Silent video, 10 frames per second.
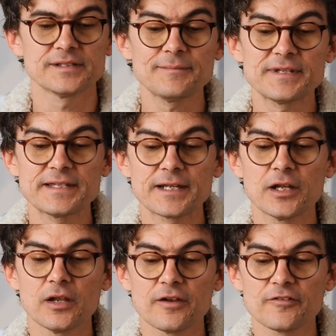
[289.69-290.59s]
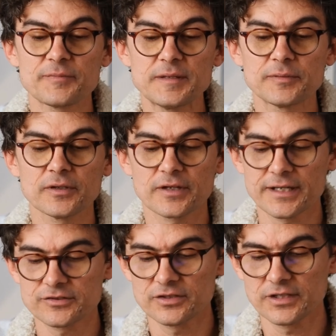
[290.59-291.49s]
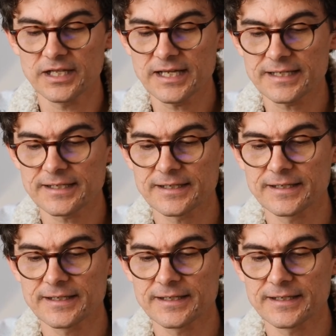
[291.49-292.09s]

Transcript: Something that a lot of people are going to like